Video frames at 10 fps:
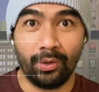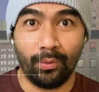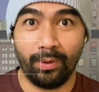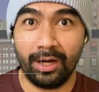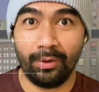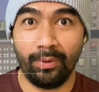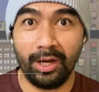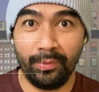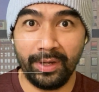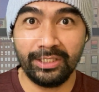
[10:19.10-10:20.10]

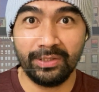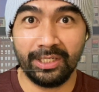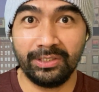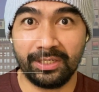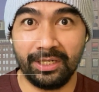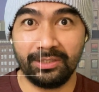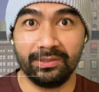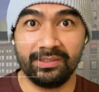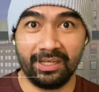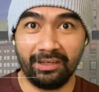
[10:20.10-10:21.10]
One way to educate
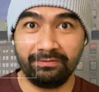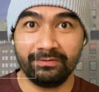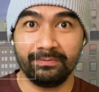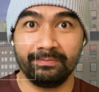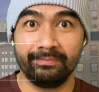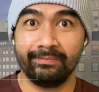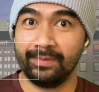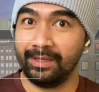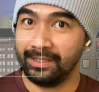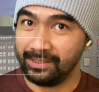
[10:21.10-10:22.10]
yourself
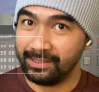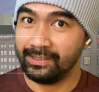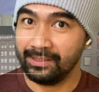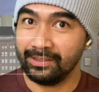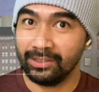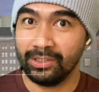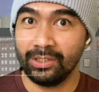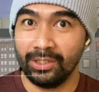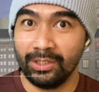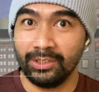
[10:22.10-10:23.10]
is
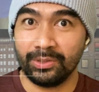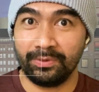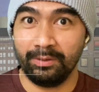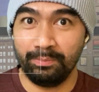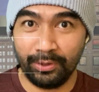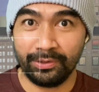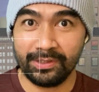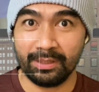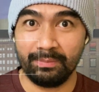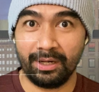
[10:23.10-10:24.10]
to read
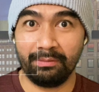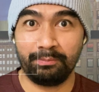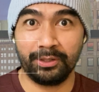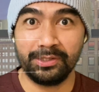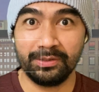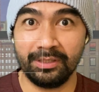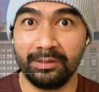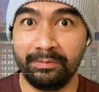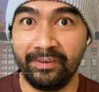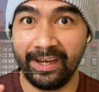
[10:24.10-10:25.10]
books about
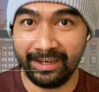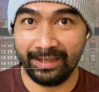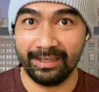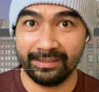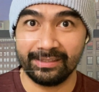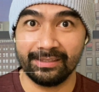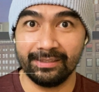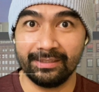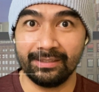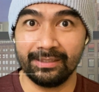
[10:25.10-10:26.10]
personal finance.
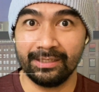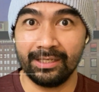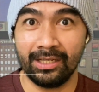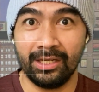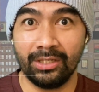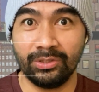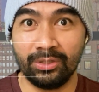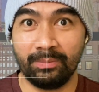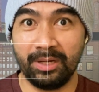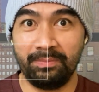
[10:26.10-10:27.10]
2
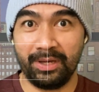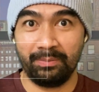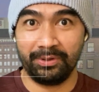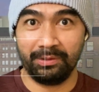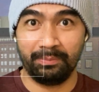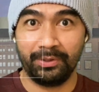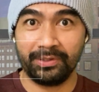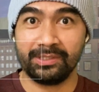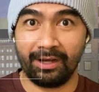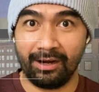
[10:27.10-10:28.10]
of my favorite
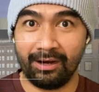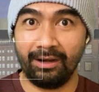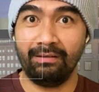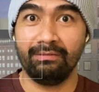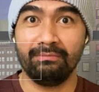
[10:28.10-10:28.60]
books are